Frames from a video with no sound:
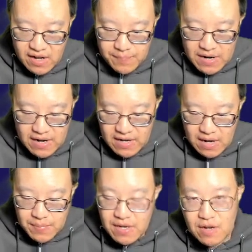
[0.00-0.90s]
by the
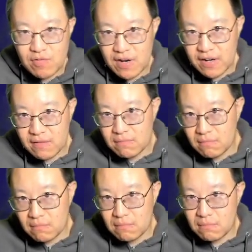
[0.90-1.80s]
IP address
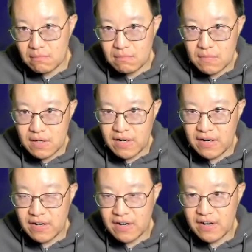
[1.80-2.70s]

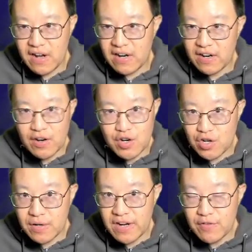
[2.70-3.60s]
666 and
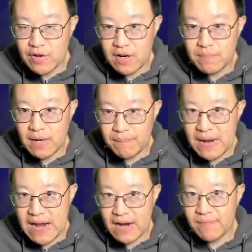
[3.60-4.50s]
should give you something
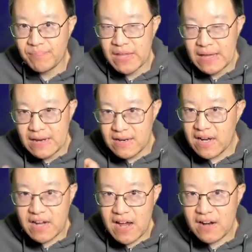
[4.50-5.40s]
back.
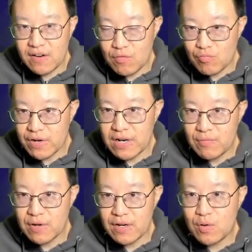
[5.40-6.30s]
Netcat is a really,
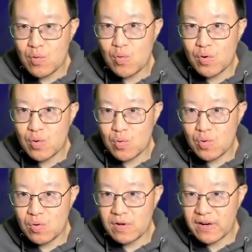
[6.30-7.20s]
really cool
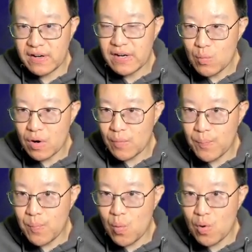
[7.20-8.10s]
tool to see what a
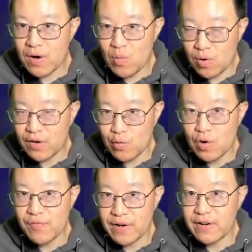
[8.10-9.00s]
port or
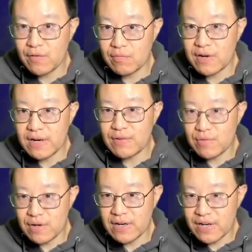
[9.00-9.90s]
service is
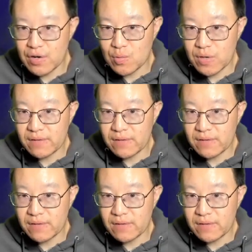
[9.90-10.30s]
really doing.